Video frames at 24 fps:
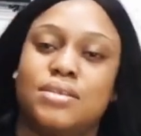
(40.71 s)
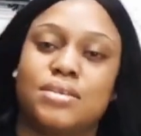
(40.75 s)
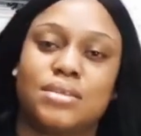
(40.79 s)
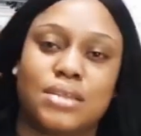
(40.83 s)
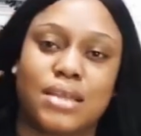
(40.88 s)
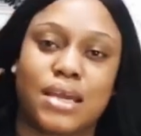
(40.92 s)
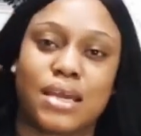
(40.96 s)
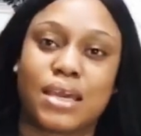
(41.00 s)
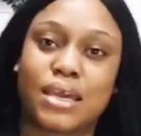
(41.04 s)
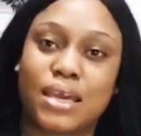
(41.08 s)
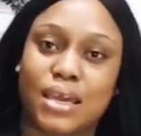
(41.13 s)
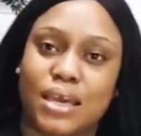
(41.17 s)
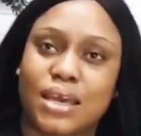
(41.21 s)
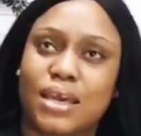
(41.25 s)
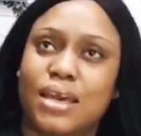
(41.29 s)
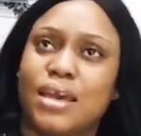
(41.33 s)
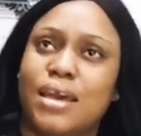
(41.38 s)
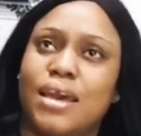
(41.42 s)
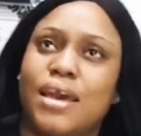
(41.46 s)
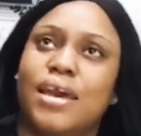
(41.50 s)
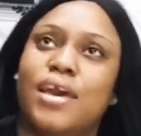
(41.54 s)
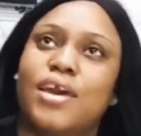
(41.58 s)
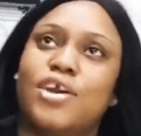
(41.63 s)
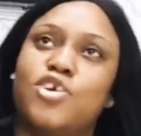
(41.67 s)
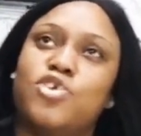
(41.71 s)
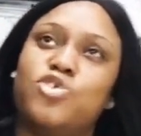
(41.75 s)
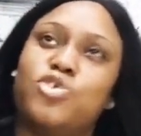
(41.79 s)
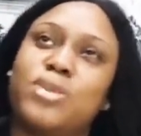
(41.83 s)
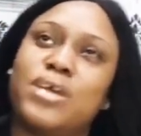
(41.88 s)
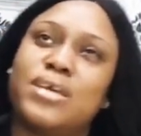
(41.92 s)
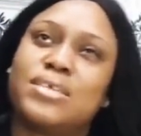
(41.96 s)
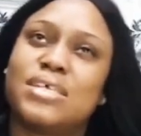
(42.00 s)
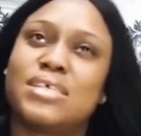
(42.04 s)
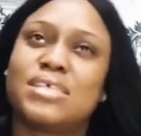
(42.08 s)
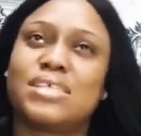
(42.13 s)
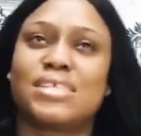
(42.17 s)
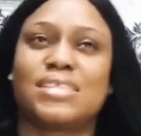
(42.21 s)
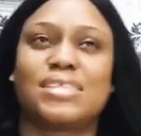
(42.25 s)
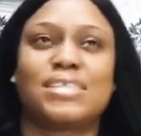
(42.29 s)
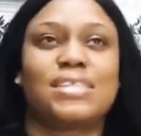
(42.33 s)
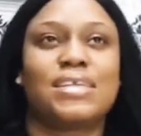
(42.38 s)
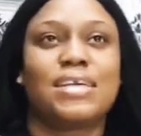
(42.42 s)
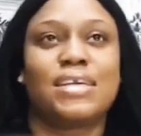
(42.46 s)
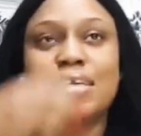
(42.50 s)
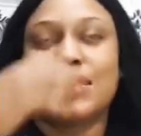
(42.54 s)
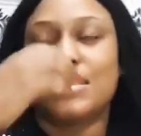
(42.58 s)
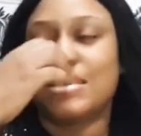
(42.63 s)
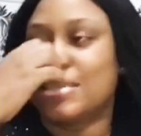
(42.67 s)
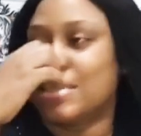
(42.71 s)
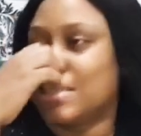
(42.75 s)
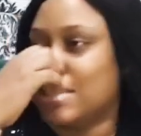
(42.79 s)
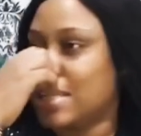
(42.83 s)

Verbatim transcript: Like, you know, there's this thing,